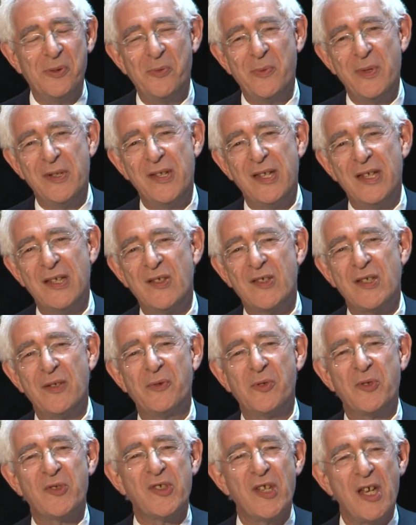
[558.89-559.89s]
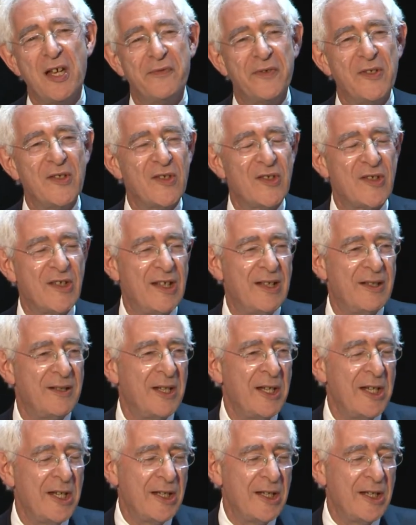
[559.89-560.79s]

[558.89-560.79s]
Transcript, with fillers: with the civil servants in